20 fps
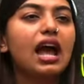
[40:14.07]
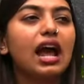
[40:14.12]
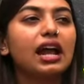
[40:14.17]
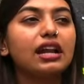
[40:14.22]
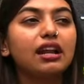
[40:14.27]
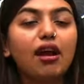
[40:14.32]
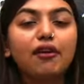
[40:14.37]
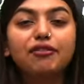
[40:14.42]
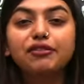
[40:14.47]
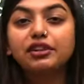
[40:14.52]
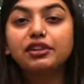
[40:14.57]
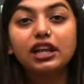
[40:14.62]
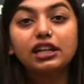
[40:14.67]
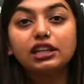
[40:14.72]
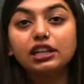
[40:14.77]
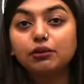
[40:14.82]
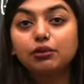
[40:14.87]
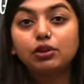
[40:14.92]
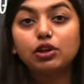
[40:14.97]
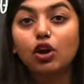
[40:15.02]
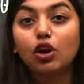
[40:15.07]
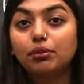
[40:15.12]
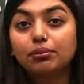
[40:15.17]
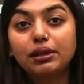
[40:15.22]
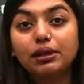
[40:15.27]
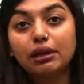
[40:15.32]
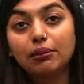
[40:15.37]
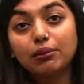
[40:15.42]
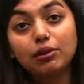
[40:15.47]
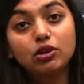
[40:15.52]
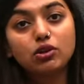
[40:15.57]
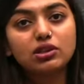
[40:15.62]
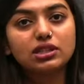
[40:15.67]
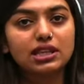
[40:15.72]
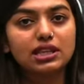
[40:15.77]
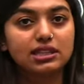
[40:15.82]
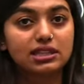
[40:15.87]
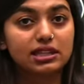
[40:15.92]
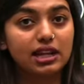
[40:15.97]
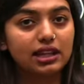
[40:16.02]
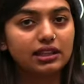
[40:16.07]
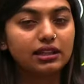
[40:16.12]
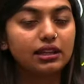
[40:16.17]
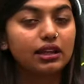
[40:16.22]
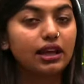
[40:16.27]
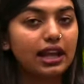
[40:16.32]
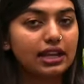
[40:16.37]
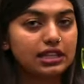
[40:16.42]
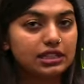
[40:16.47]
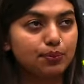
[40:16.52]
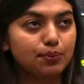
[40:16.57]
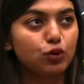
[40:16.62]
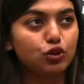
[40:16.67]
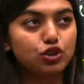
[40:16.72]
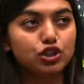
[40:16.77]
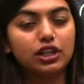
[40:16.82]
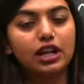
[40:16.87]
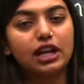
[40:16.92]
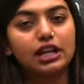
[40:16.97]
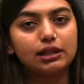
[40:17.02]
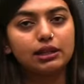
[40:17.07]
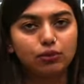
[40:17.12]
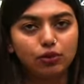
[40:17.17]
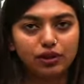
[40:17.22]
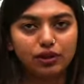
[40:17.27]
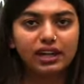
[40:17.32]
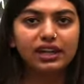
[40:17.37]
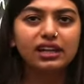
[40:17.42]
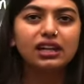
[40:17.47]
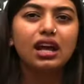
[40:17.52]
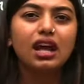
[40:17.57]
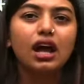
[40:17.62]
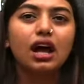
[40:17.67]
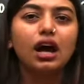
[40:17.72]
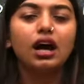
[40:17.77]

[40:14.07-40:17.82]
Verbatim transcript: and after that, they will not be able to sustain the exposure anymore, right?